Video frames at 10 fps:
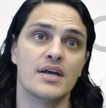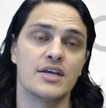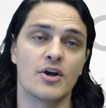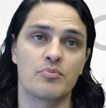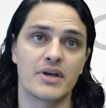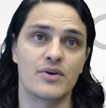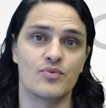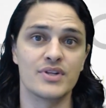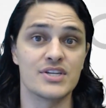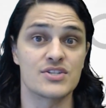you know play a
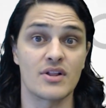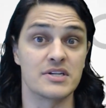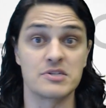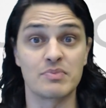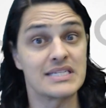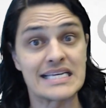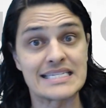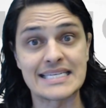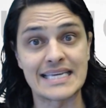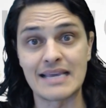really solid split
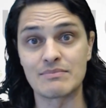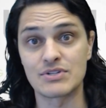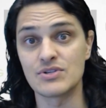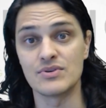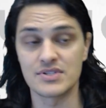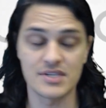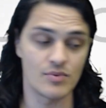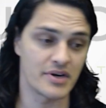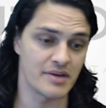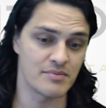testing game too to see
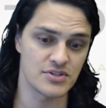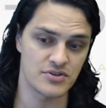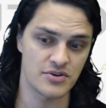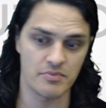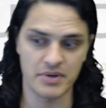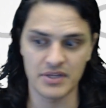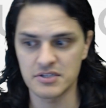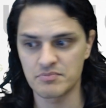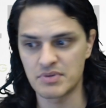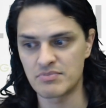what images are
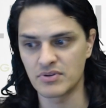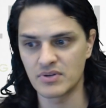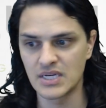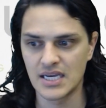appealing to people.